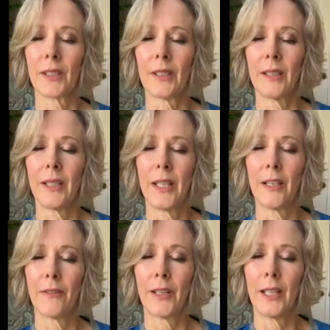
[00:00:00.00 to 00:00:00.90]
The
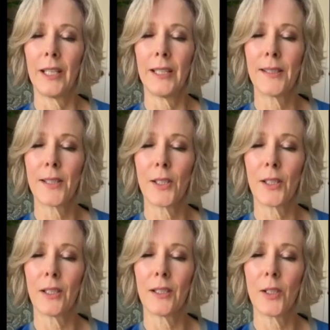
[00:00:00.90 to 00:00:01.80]
gift that it is
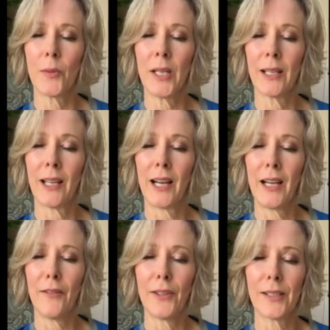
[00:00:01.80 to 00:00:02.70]
to be
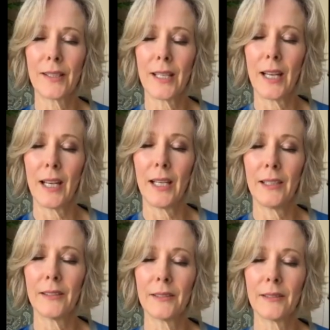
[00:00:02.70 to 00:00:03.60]
alive this day
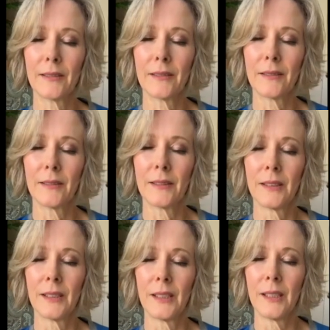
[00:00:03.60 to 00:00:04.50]

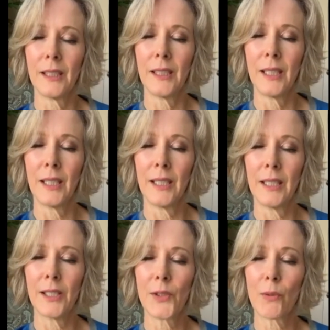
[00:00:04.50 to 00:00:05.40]
and in
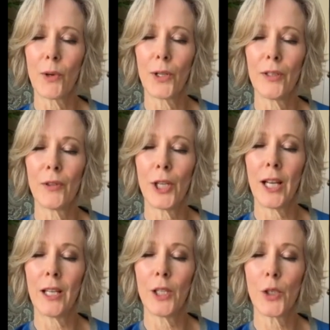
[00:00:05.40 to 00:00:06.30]
this world of
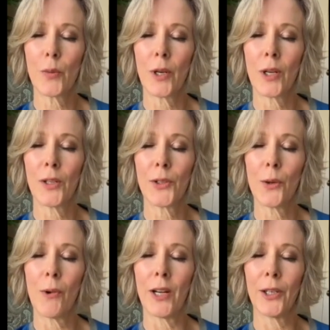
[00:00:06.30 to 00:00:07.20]
challenge, but also
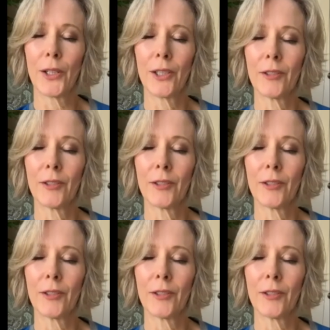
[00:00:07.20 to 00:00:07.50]
wonder.